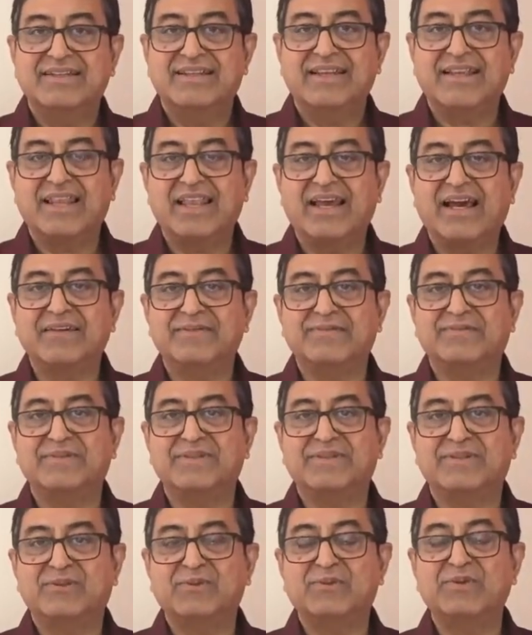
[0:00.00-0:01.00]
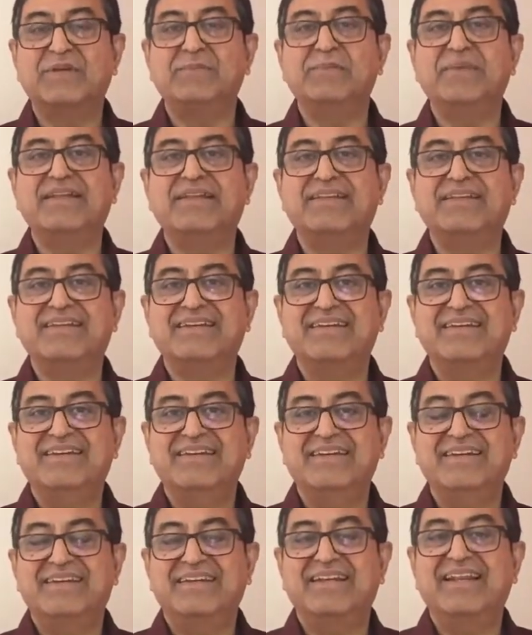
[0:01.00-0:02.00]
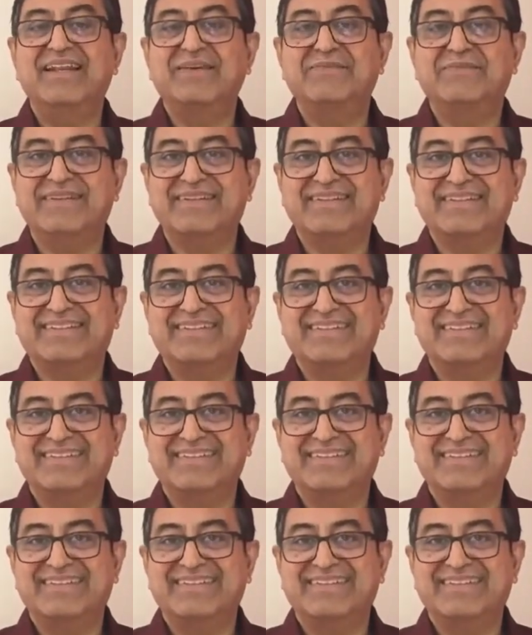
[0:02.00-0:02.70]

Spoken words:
life to remain relevant.